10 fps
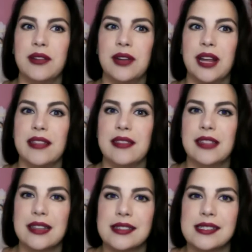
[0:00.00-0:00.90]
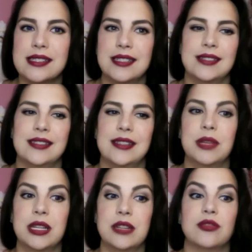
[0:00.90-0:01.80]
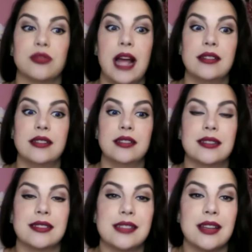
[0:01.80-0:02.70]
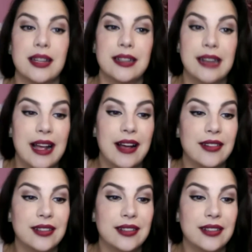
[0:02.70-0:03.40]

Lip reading: Okay, this is the big tragedy that's gone down.